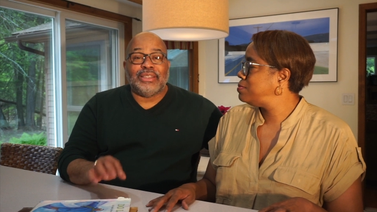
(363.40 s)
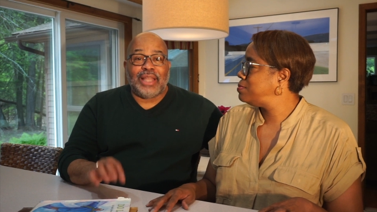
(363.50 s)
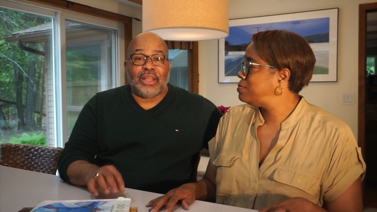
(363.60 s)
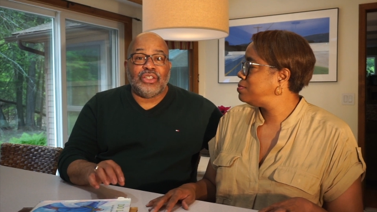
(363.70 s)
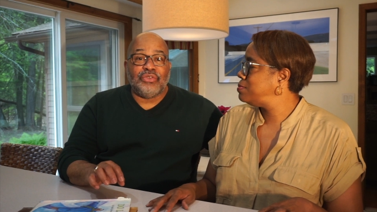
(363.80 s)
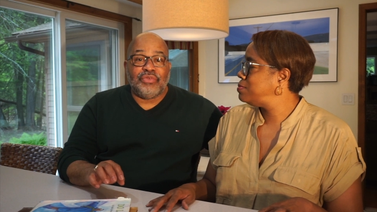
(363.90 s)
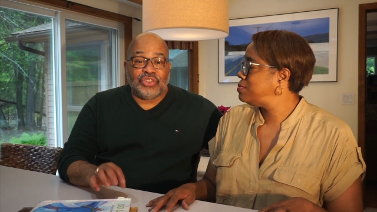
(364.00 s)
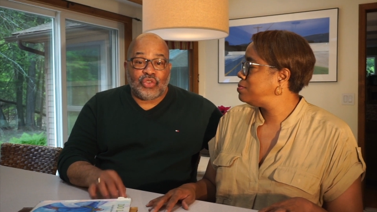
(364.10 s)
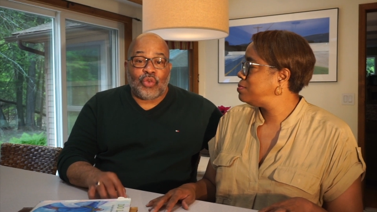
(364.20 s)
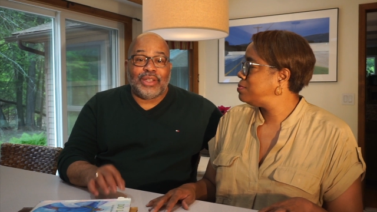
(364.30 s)
Speaker 1: and telling
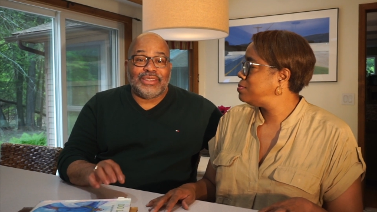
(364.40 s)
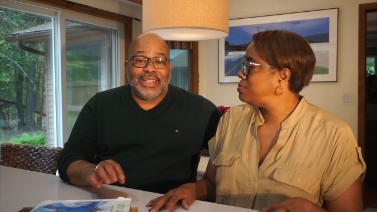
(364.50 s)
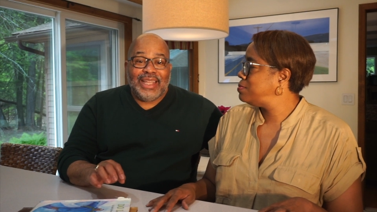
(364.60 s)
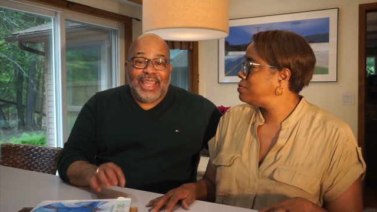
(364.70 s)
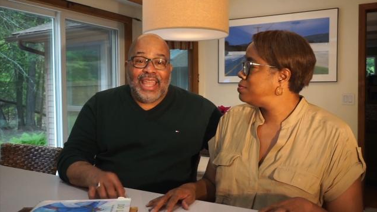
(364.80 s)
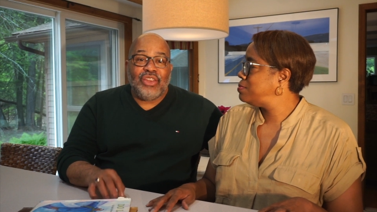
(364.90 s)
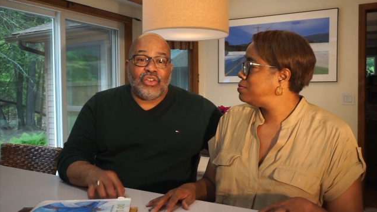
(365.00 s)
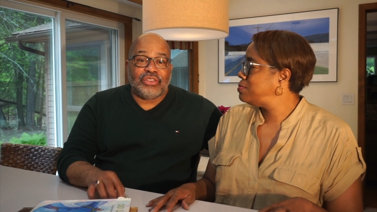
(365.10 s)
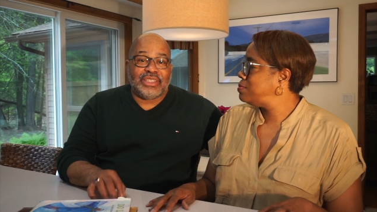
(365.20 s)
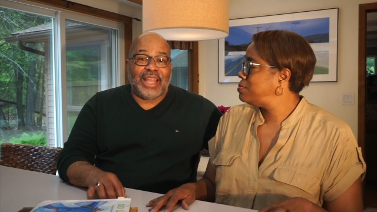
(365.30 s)
stories in
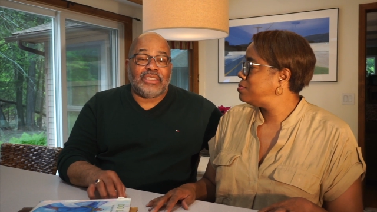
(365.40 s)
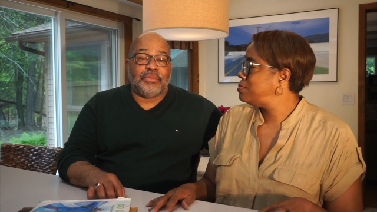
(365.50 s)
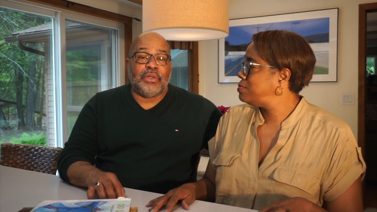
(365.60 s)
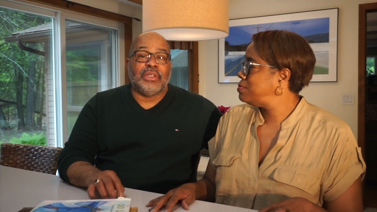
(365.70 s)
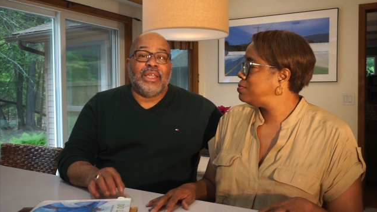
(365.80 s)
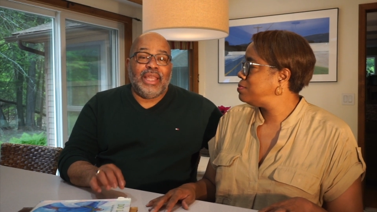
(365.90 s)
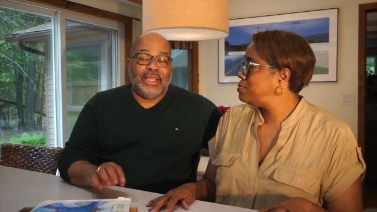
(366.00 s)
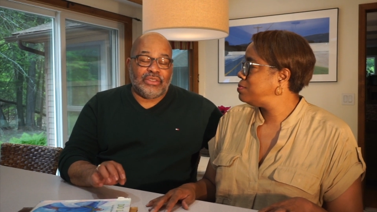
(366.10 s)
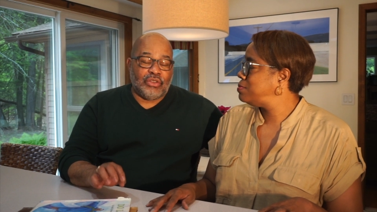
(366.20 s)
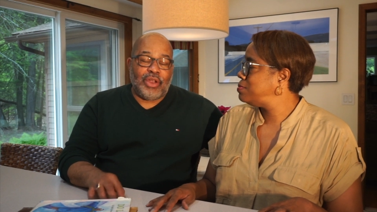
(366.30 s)
your sketchbook
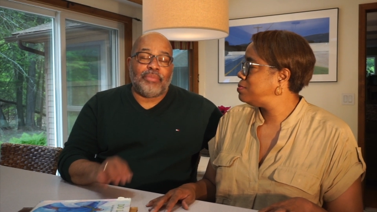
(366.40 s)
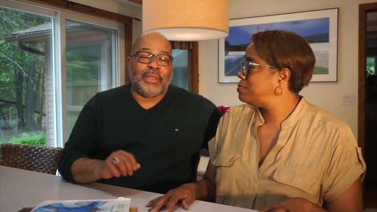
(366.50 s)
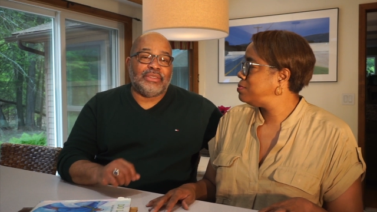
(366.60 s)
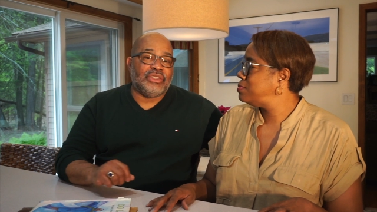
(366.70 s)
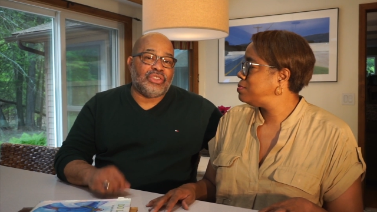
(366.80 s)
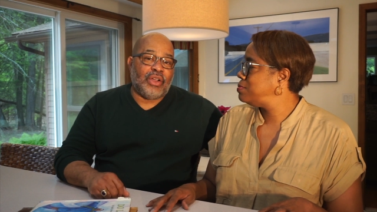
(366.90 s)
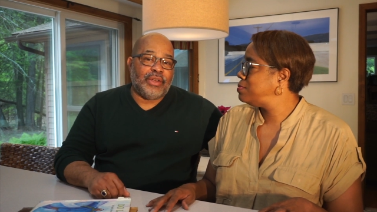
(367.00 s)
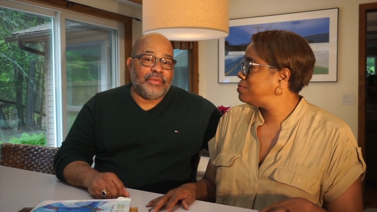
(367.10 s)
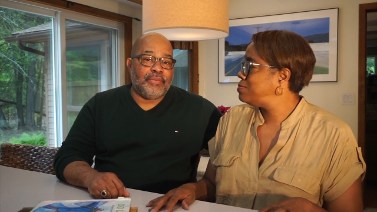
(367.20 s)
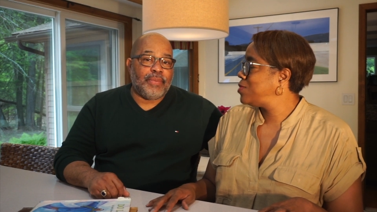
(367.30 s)
is a great place to
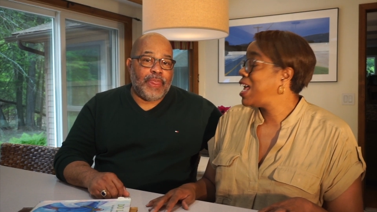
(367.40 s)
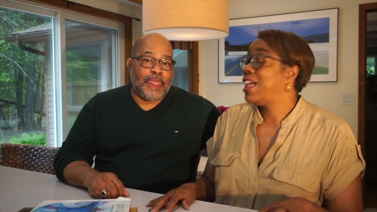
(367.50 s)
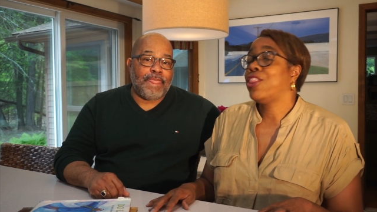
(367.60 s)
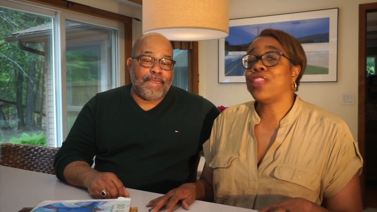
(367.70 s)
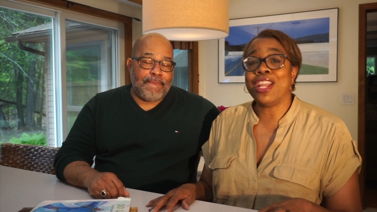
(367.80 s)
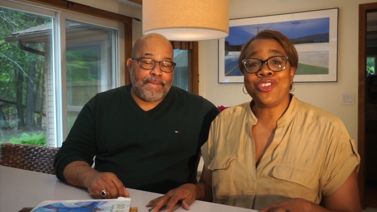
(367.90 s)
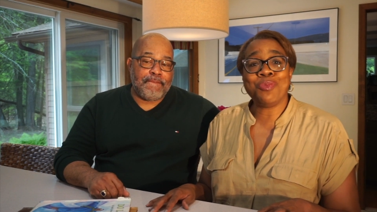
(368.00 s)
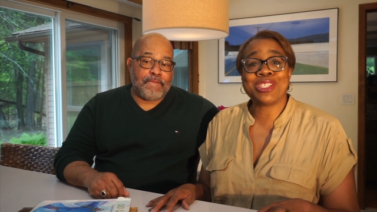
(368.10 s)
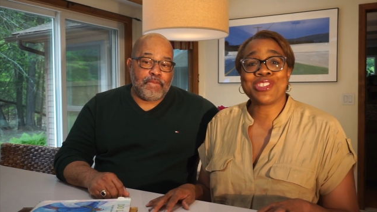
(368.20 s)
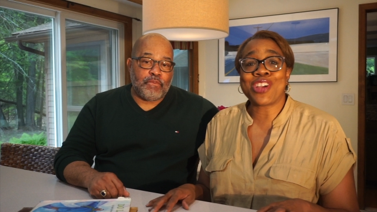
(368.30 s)
start.
Speaker 2: Thank you,
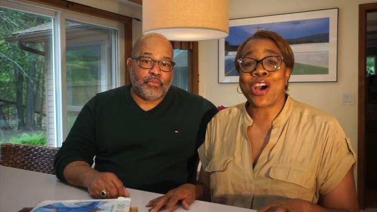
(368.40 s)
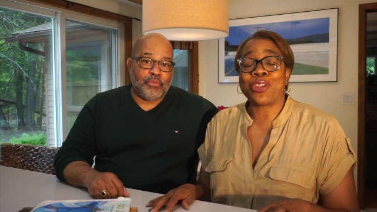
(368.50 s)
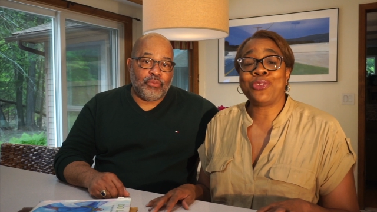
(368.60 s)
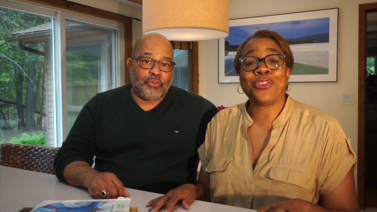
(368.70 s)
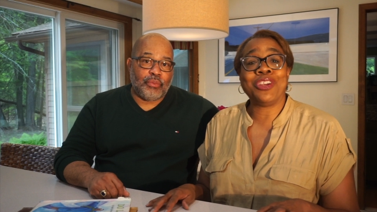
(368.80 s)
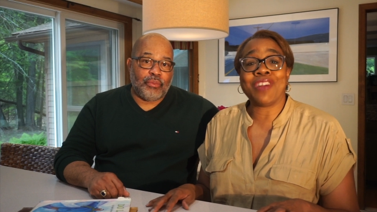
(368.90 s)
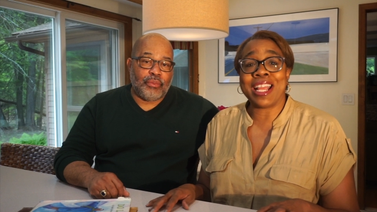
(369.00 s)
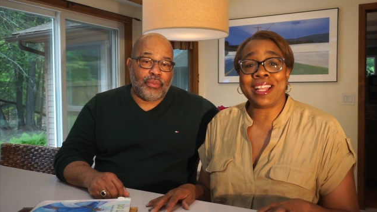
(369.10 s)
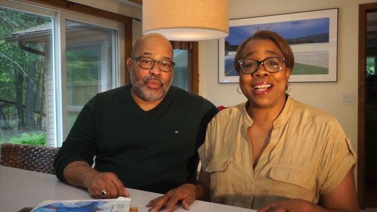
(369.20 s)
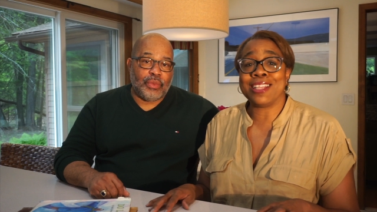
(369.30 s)
Mrs. Connell, for
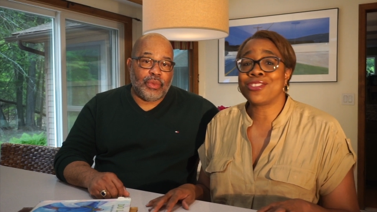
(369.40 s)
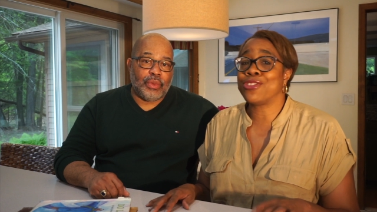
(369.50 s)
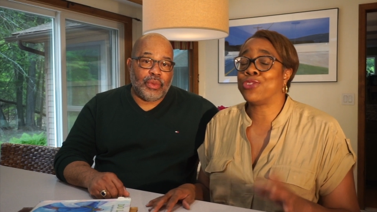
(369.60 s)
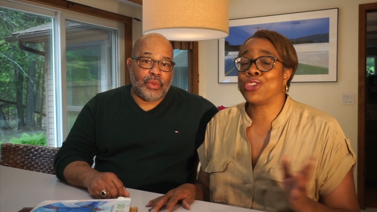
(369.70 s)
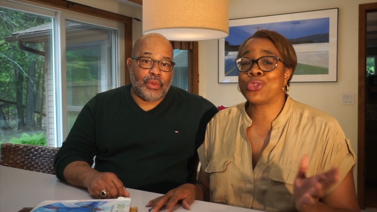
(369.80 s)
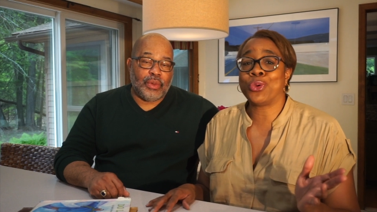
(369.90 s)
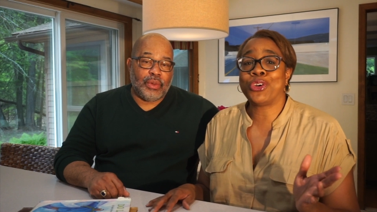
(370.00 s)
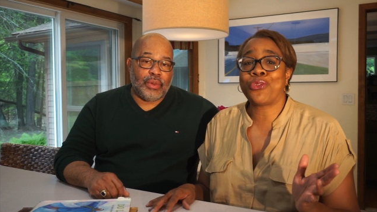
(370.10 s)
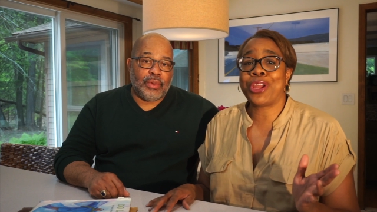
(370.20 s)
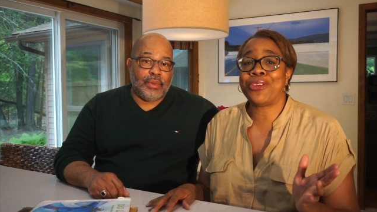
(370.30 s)
inviting us to Virtual
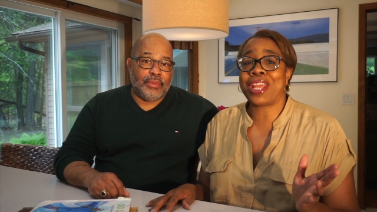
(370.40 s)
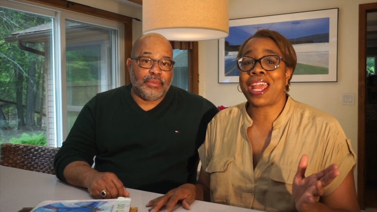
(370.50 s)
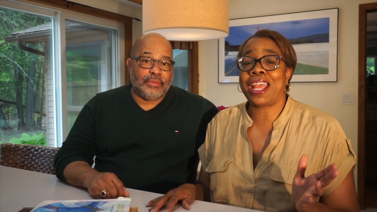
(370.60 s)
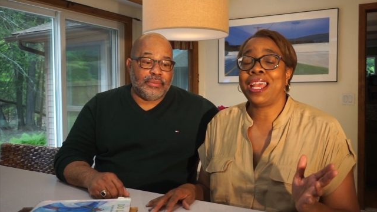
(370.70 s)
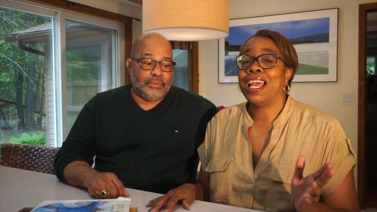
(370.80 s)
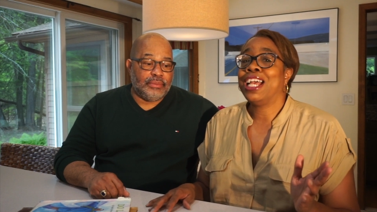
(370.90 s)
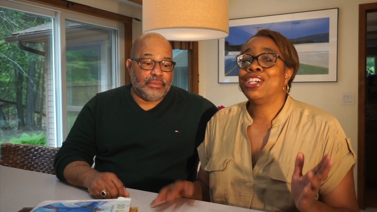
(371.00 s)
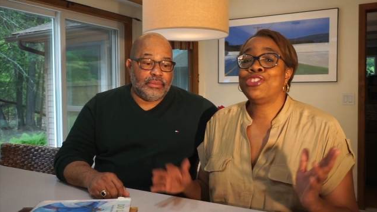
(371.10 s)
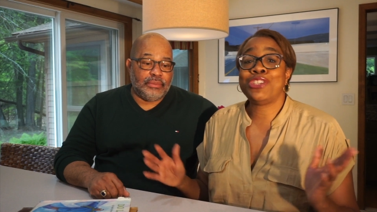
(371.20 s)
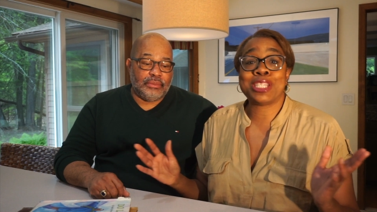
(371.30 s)
Career Day.
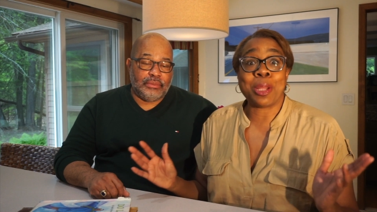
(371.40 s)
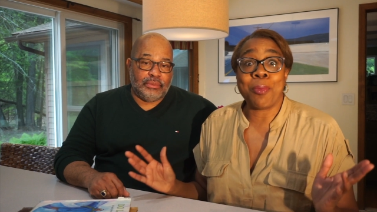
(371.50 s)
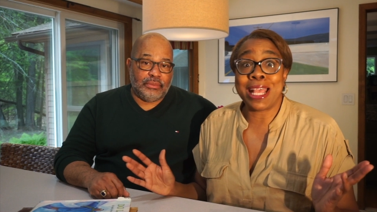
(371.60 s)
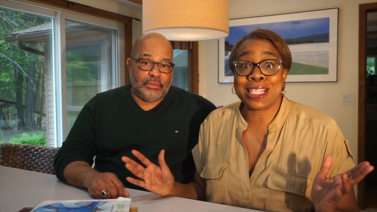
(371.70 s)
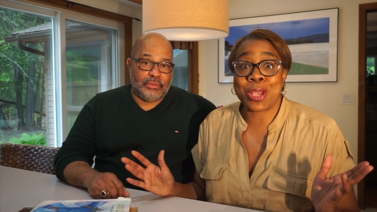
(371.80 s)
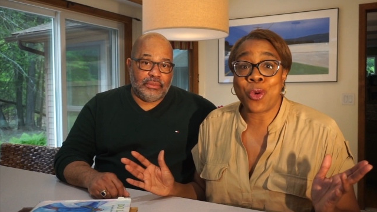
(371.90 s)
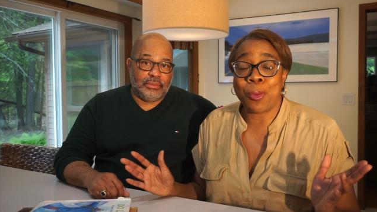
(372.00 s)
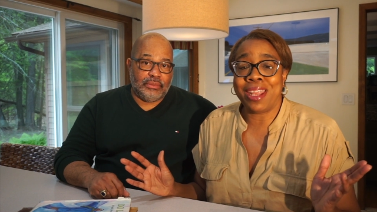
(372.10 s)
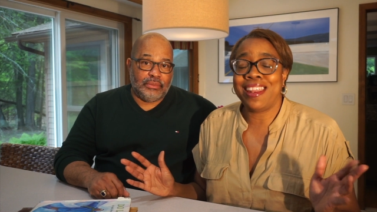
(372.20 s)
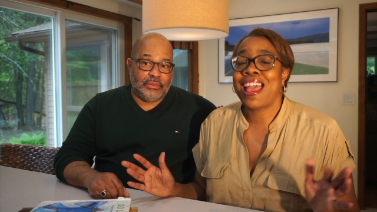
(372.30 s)
She's an amazing
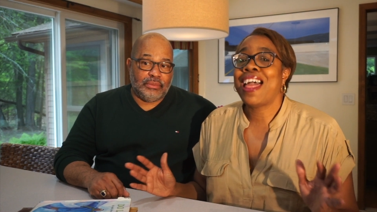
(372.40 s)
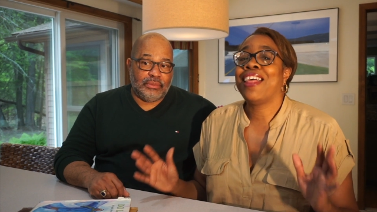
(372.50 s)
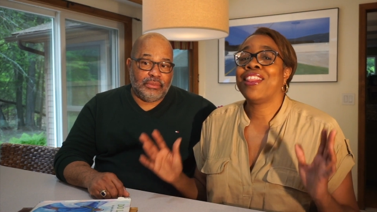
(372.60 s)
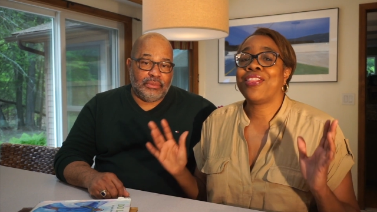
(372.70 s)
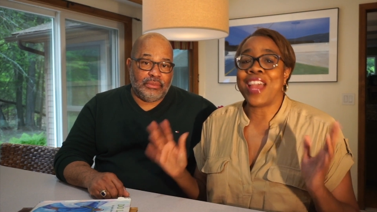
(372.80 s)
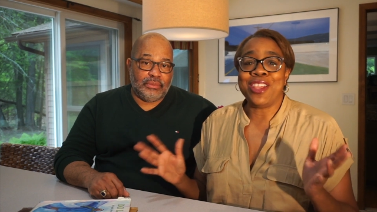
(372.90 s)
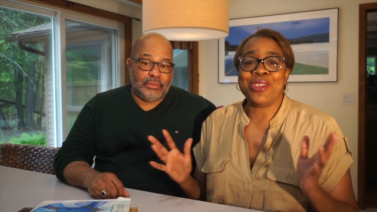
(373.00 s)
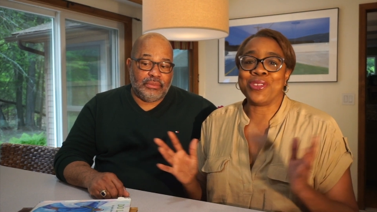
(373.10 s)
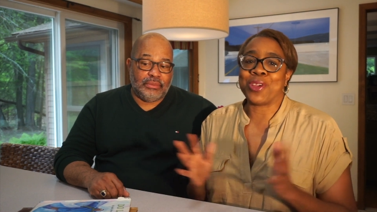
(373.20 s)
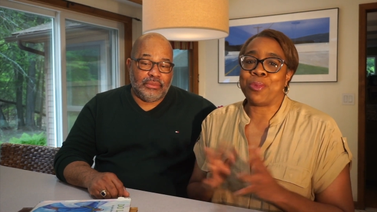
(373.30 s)
woman. Thank
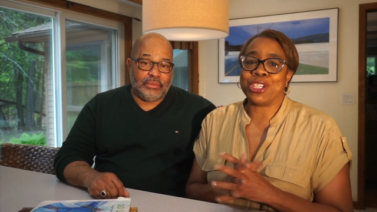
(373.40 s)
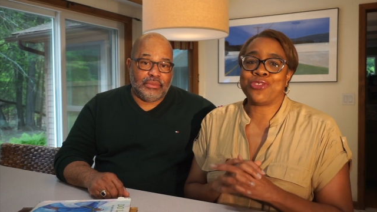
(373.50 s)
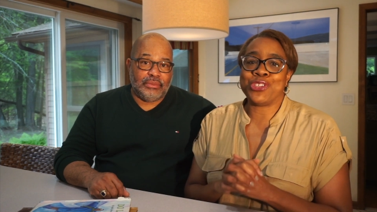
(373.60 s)
you so much for